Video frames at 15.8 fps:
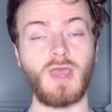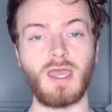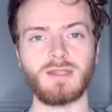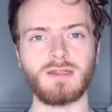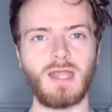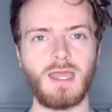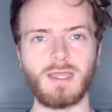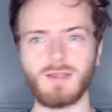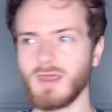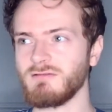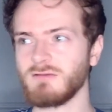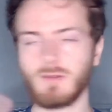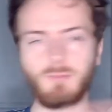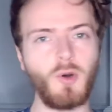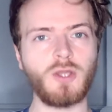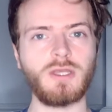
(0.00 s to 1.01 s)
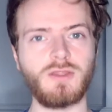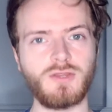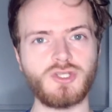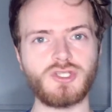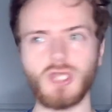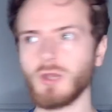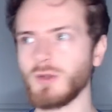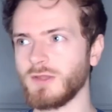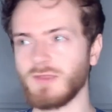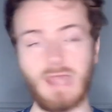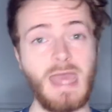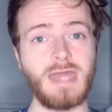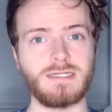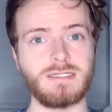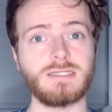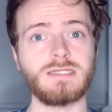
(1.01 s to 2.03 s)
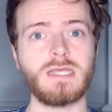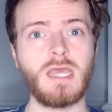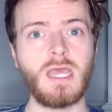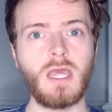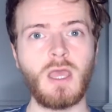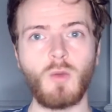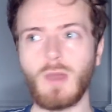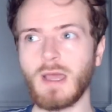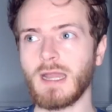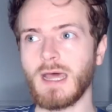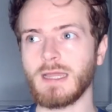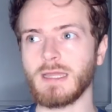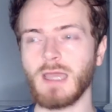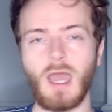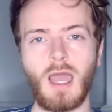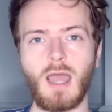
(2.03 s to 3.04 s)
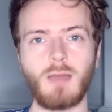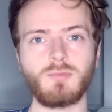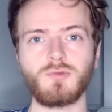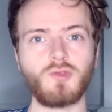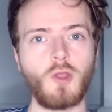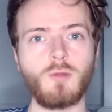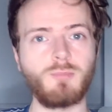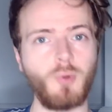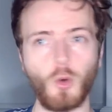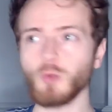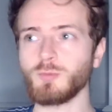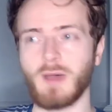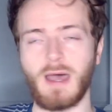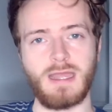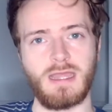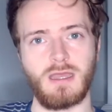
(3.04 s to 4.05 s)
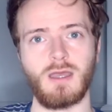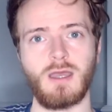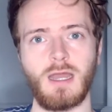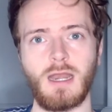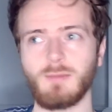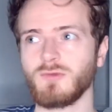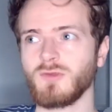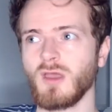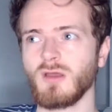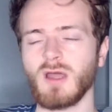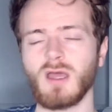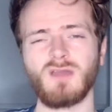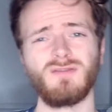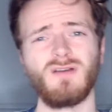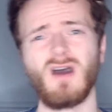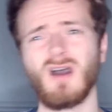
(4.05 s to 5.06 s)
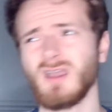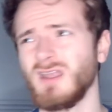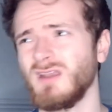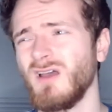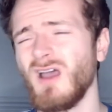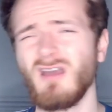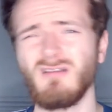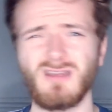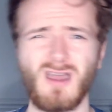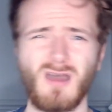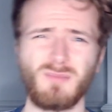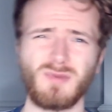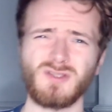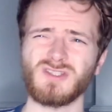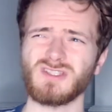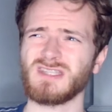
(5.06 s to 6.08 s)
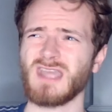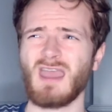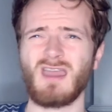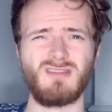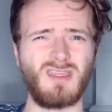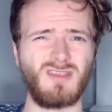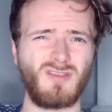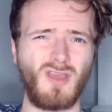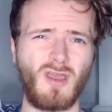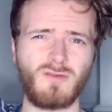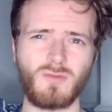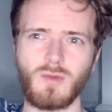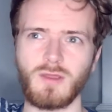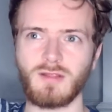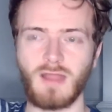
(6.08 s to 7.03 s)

And like, there is a point in the show at the end where like, I'm so bored by her and I'm so like, fucking hurry up and just get this over with.